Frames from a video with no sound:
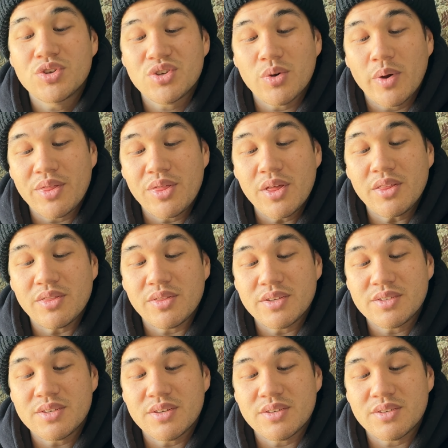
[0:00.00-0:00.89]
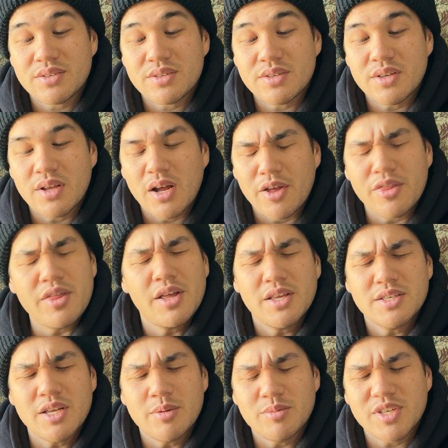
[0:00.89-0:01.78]
I think
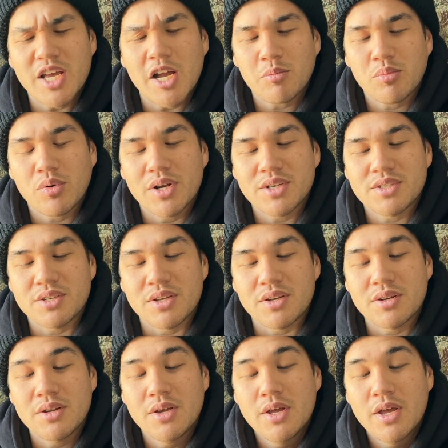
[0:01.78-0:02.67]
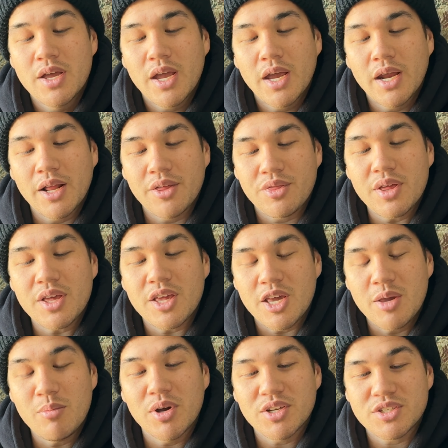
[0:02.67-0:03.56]
his name's Zach Preston. And I think
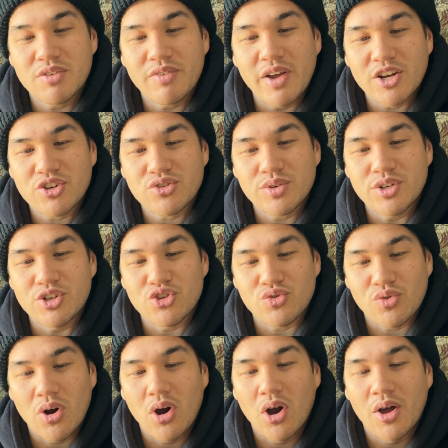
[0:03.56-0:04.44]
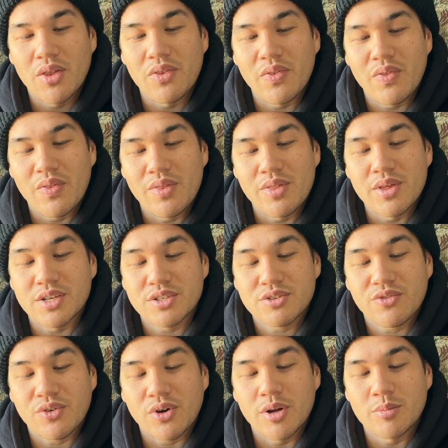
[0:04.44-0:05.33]
he must have actually drawn
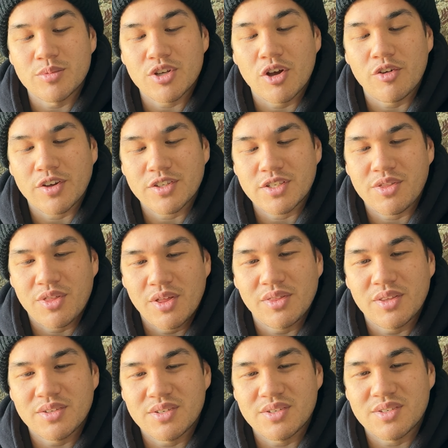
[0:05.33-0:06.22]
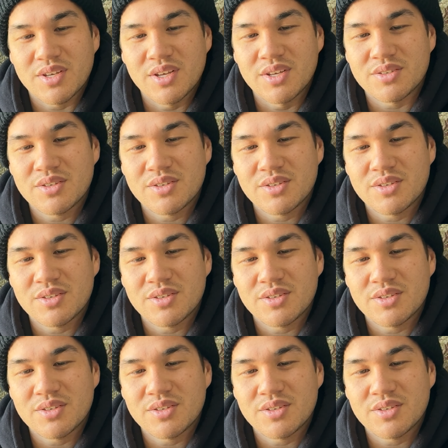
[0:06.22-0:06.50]
this for himself because I think this is